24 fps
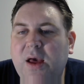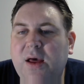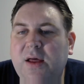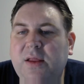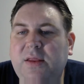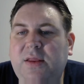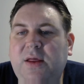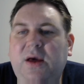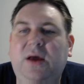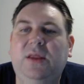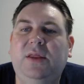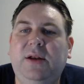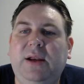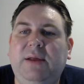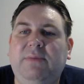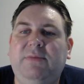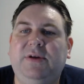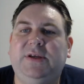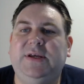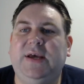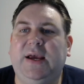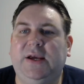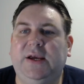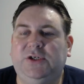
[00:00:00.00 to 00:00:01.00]
The other
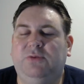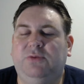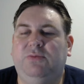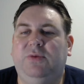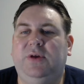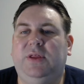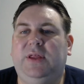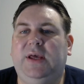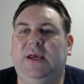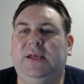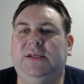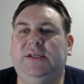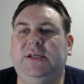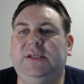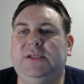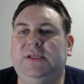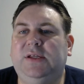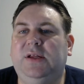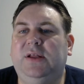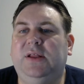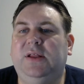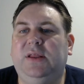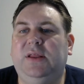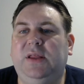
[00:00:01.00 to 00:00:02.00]
limitation with this is
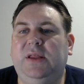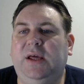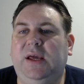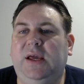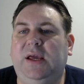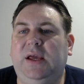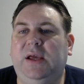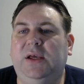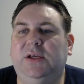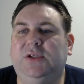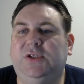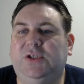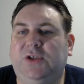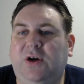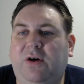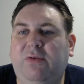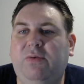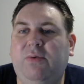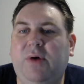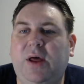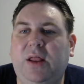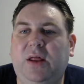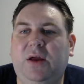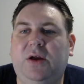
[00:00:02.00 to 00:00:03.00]
that the
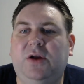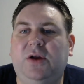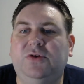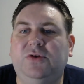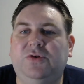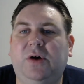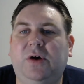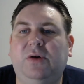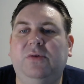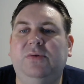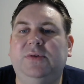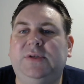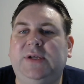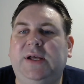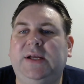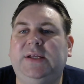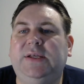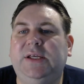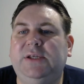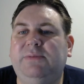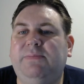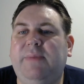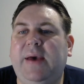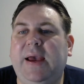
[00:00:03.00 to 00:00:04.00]
software that controls
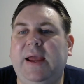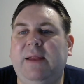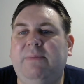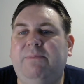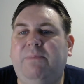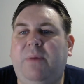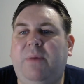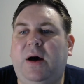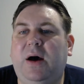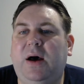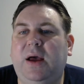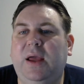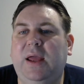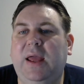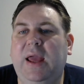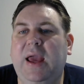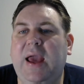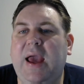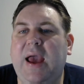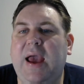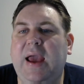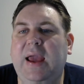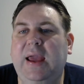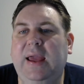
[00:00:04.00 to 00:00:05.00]
it is made by
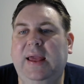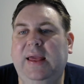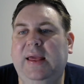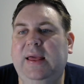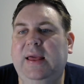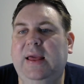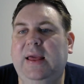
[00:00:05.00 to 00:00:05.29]
a